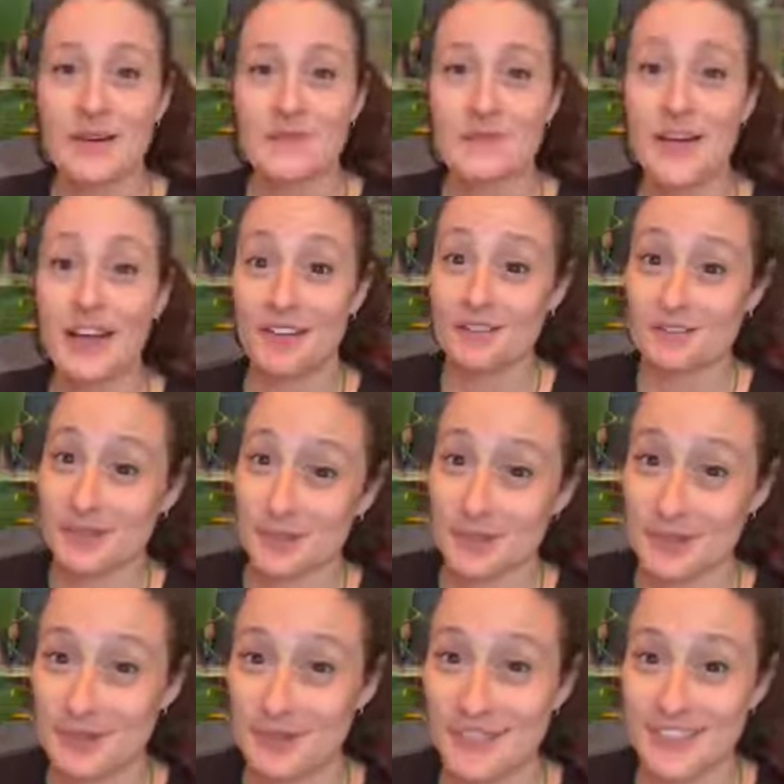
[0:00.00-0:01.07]
my
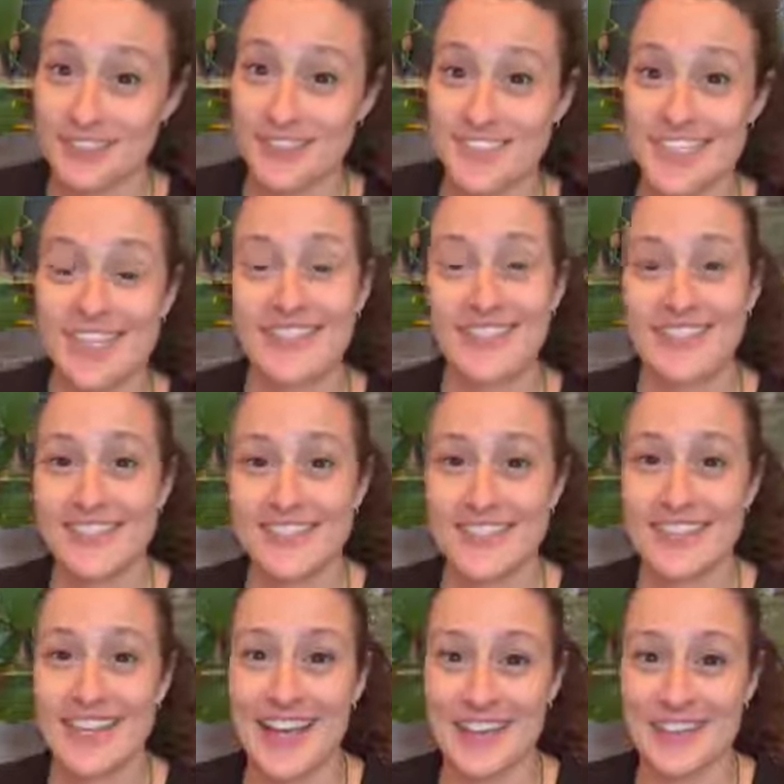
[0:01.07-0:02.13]
4th one, which I know this
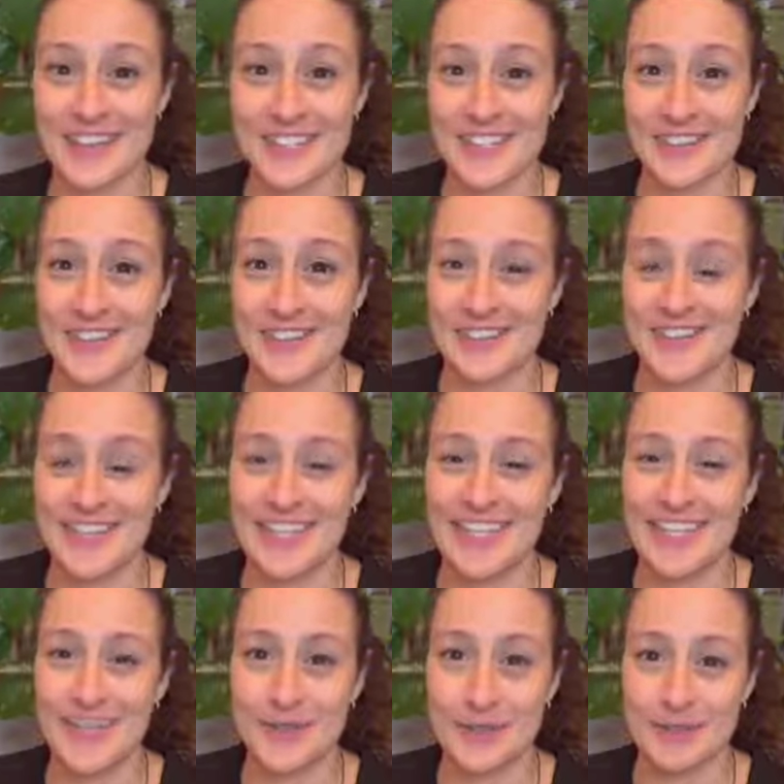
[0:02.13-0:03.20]
is kind of a short
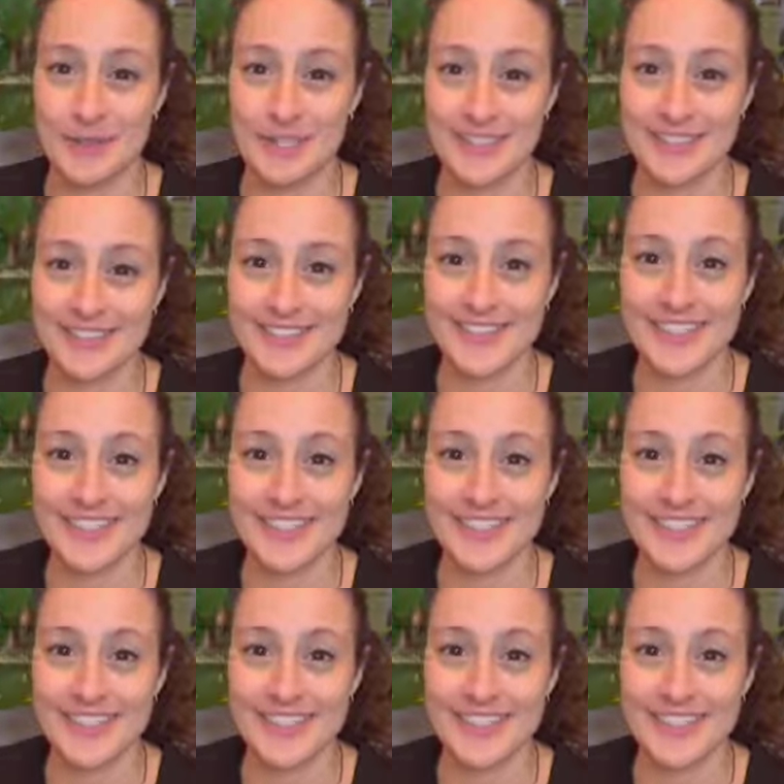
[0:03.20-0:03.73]
video, but